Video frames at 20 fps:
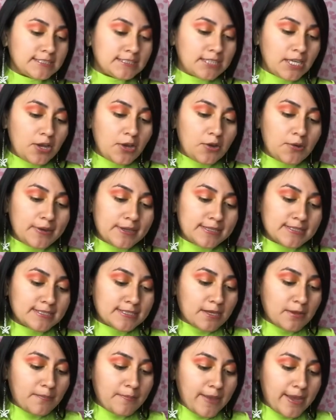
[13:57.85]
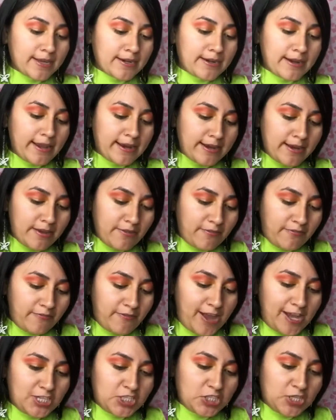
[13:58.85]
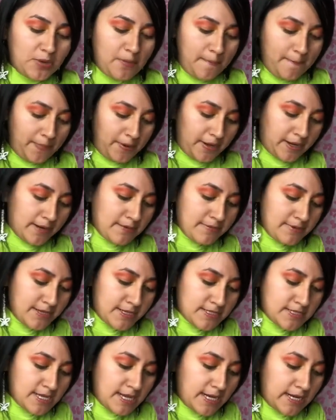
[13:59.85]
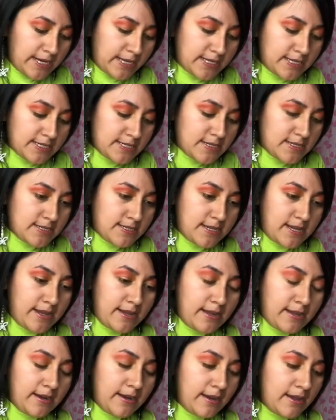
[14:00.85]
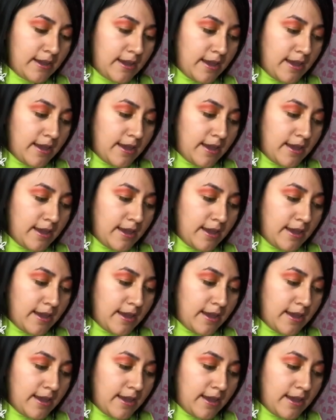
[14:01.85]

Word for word: So it's a magnetic fashion book and playset, like I said.